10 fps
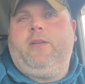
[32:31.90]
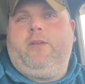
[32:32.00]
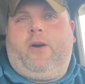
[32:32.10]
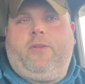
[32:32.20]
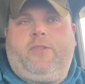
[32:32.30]

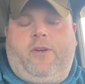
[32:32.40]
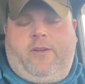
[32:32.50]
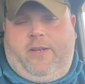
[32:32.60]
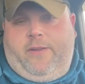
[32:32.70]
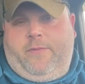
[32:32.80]

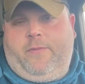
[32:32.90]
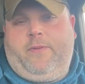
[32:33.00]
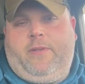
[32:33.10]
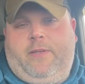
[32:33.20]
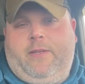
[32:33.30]
alternative.
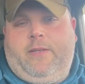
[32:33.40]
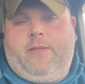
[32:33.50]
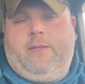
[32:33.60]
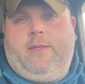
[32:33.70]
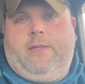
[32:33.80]

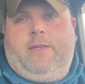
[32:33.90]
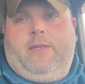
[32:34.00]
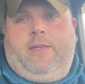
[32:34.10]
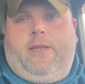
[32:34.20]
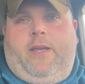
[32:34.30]

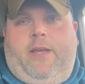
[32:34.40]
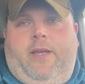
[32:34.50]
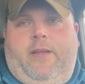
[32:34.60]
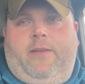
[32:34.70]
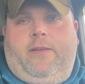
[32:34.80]

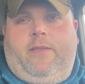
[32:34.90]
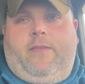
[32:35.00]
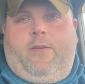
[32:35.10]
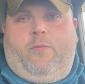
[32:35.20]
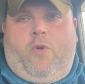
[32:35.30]
And
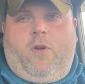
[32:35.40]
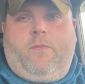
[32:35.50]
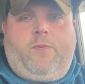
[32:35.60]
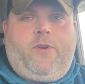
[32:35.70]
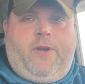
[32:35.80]
the
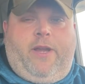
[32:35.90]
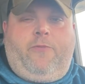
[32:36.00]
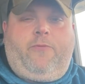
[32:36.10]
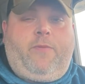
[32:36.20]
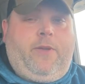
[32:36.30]
more
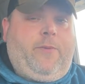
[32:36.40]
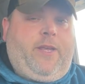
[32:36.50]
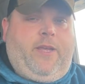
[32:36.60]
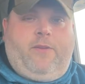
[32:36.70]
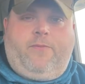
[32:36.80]
grief that we
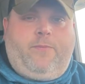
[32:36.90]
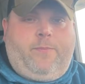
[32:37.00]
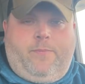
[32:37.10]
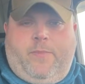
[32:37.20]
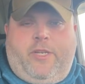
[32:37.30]
give
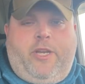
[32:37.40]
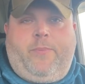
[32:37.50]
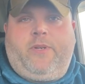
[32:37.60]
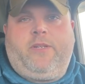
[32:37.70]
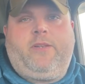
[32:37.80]
the
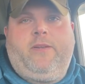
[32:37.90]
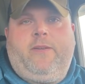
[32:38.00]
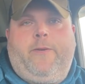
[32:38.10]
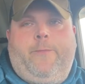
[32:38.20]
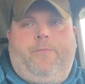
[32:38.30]
shippers,
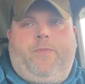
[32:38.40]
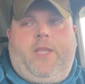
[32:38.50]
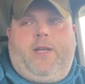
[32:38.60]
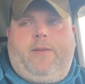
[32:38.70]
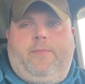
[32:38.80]

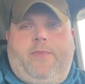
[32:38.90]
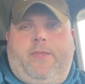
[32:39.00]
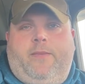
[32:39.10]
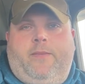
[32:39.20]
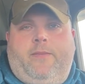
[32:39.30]

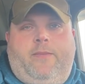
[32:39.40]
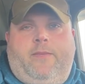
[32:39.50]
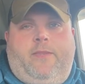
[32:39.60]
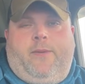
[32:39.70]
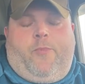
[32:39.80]

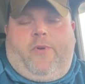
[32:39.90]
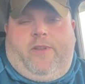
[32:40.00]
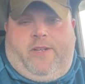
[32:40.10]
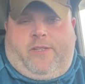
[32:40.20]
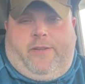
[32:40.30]
the more
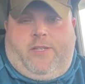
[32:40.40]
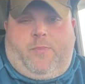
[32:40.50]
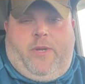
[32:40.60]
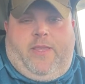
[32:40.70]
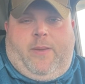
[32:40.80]
they're just going to
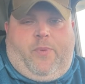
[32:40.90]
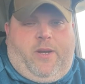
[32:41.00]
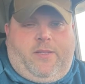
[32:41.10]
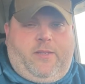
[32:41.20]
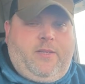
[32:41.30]
speed that
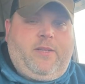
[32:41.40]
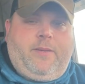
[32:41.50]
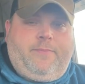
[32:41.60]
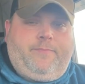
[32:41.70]
process up.